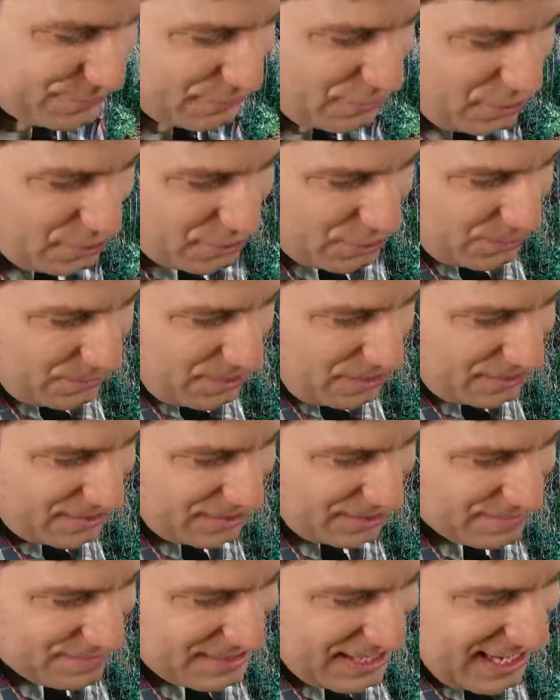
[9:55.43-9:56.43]
Flo, you're
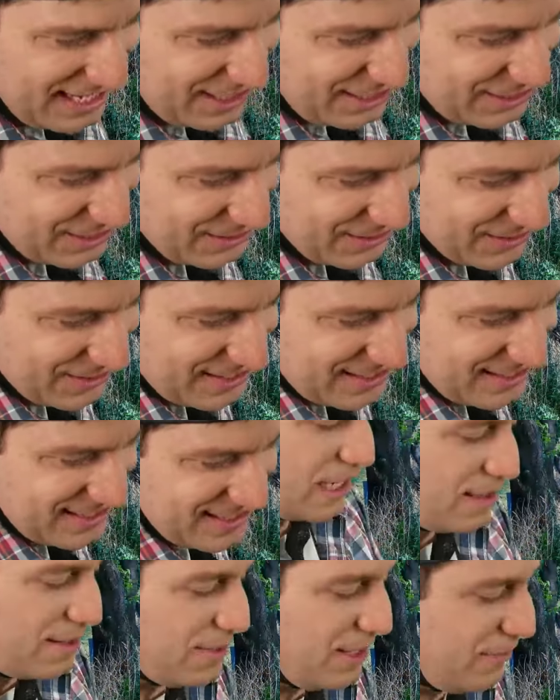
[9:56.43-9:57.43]
welcome. Thank you.
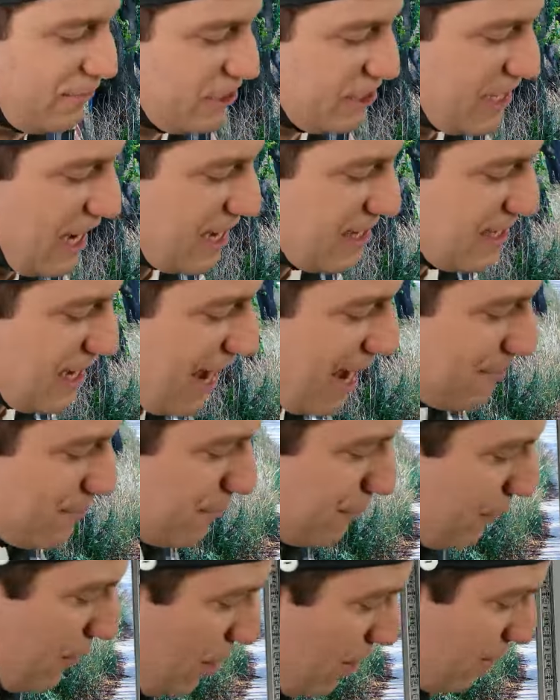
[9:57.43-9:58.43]
Let me give you 10 dabs,
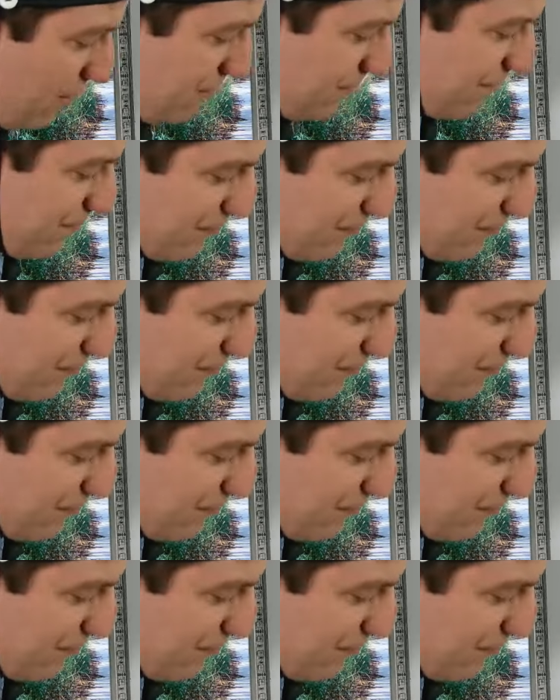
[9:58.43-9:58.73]
Flo.